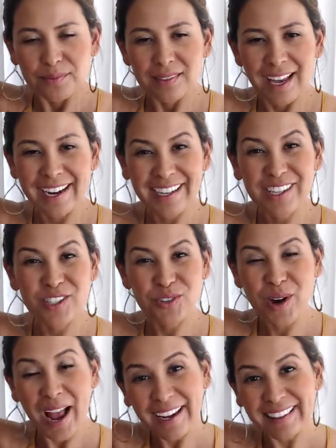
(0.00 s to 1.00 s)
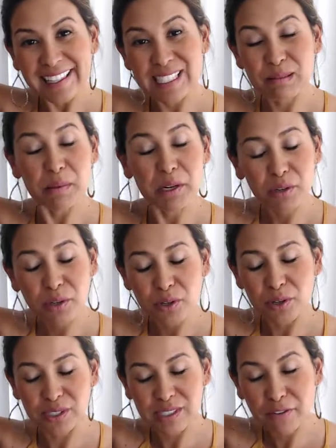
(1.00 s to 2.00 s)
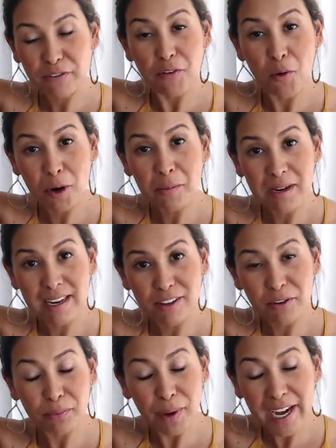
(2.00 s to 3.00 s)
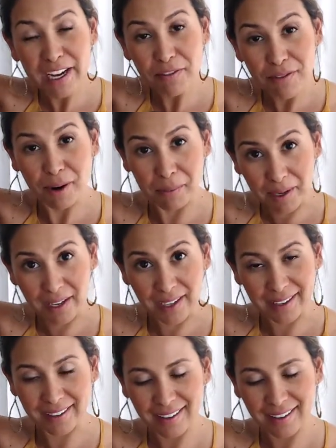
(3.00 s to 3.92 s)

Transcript: I can attract these miracles. They're for me. They're ready for me.